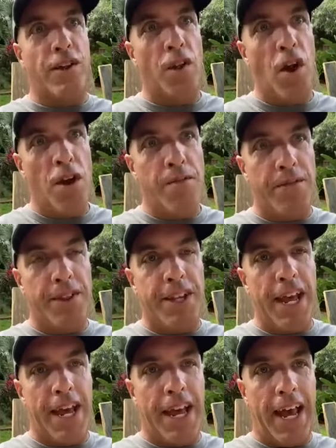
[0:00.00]
an alarm for the
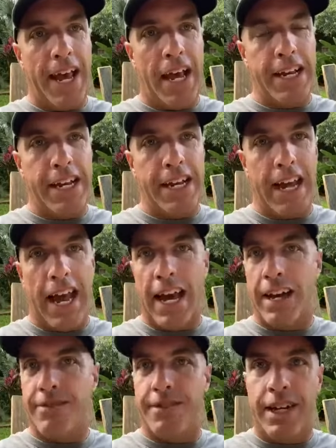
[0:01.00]
day hey i need to
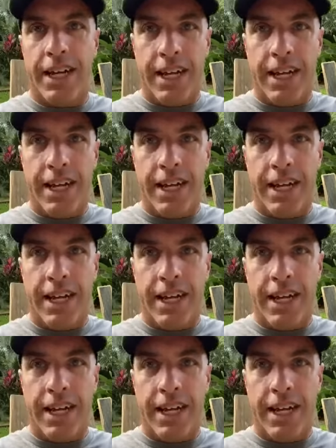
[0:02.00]
have